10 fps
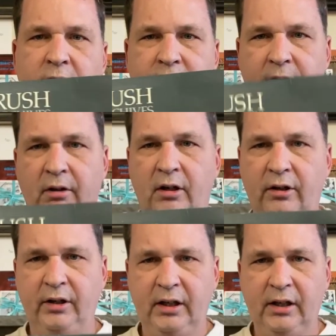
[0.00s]
So
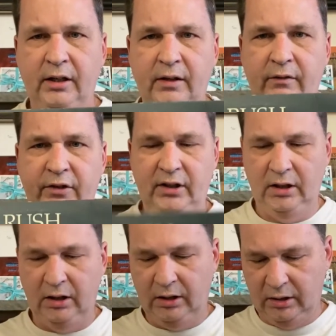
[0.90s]
Archives
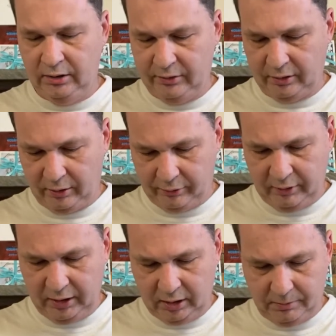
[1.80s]
is
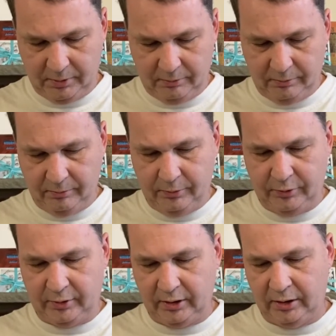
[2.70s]
three
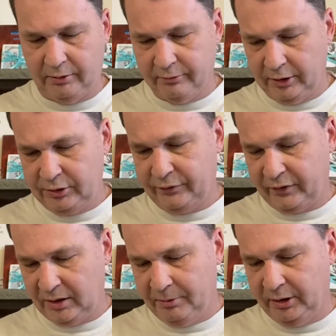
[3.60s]
albums, uh, Rush,
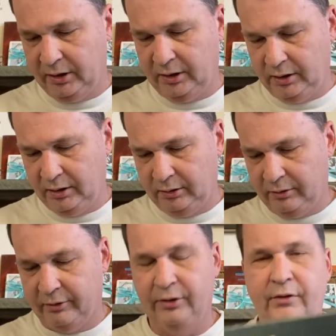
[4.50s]
Fly By Night, and
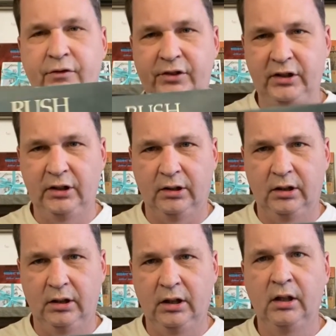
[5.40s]
Caress of
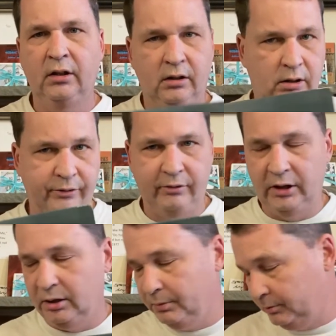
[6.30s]
Steel. All three
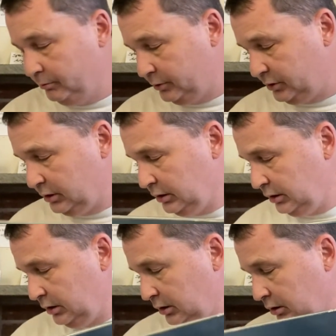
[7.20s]
albums,
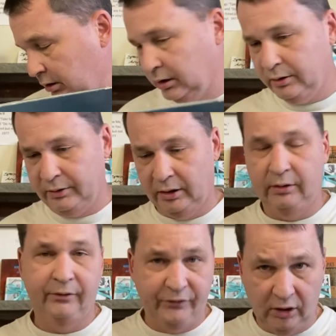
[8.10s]
uh, you know,
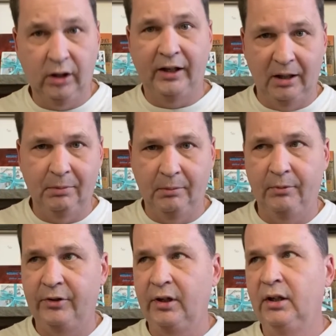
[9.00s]
the full
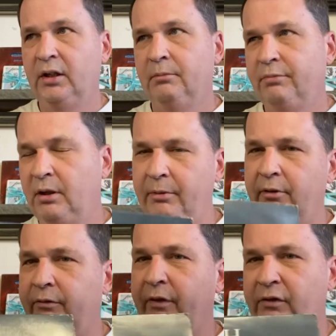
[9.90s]
albums, probably
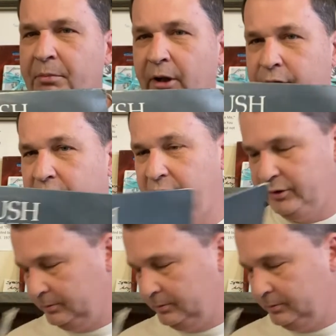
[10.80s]
around 50 bucks for this.